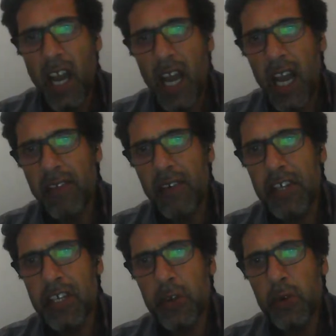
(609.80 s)

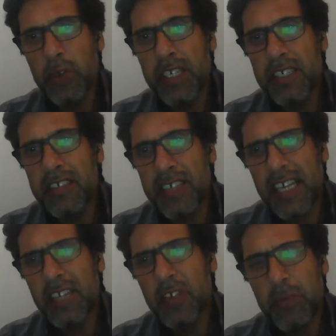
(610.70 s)
However, Ngugi is
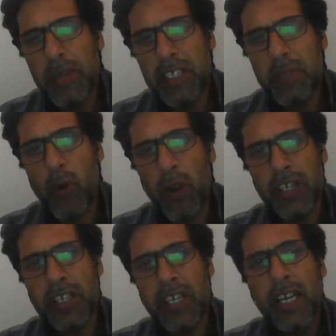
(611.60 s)
trying to make the
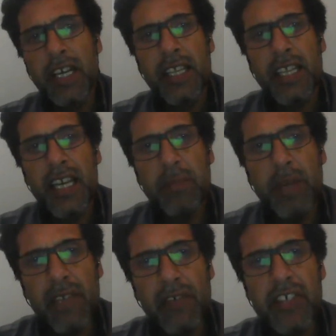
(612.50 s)
point that
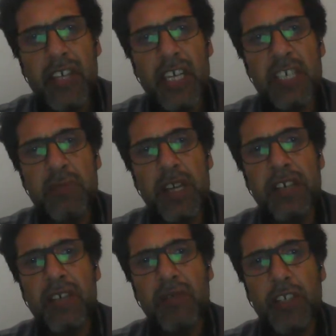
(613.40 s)
beneficial
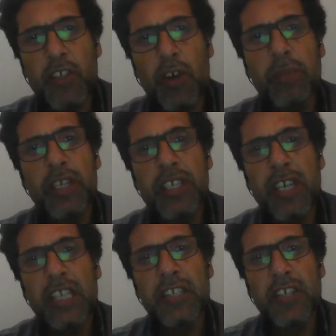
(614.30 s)
aspects of the dominant
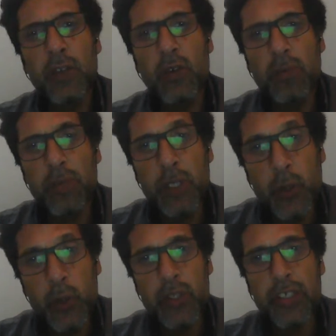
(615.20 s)
culture could be
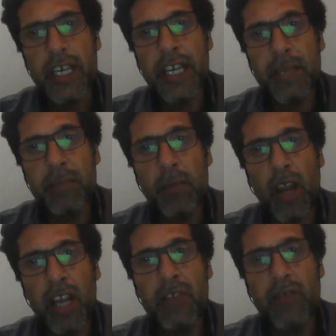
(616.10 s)
used and
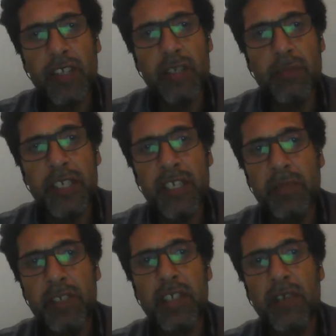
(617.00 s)
employed for the
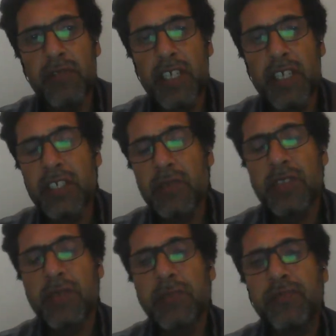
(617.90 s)
betterment of the natives.